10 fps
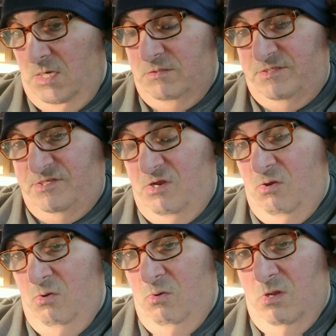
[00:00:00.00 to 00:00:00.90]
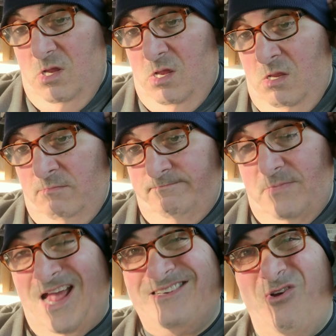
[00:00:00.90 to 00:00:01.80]
So,
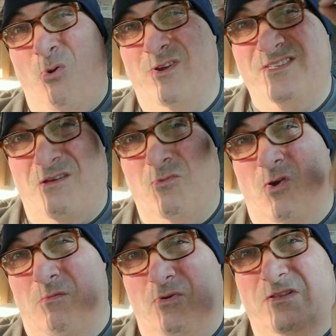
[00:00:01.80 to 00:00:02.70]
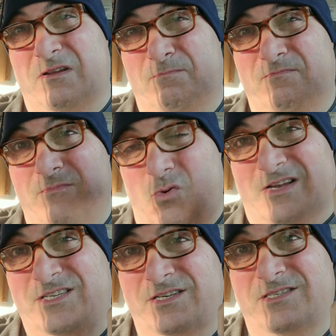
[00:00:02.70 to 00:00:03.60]
as always, I'm going to put the
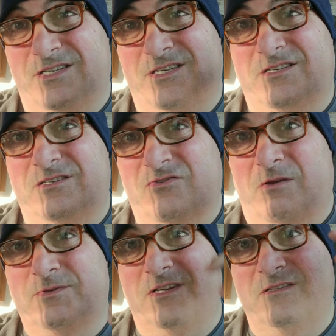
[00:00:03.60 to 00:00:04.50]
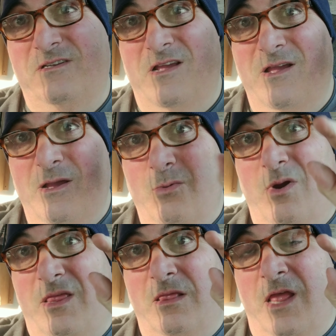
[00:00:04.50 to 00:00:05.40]
questions in the descriptions
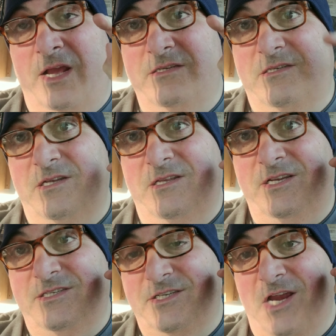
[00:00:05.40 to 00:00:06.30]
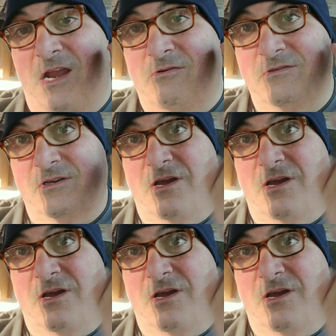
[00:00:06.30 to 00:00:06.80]
with links to these channels.